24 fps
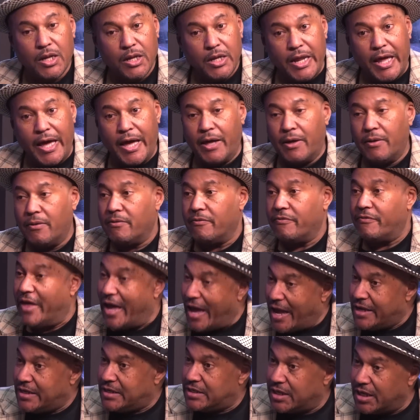Now,
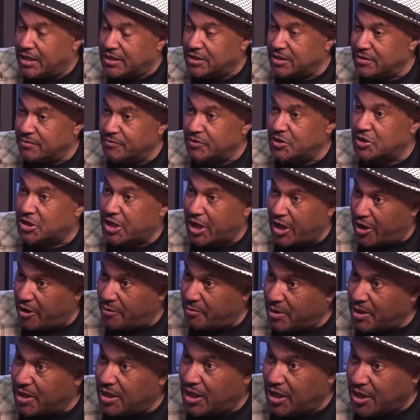that doesn't
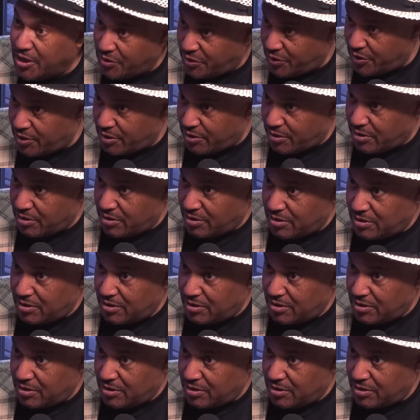scare me either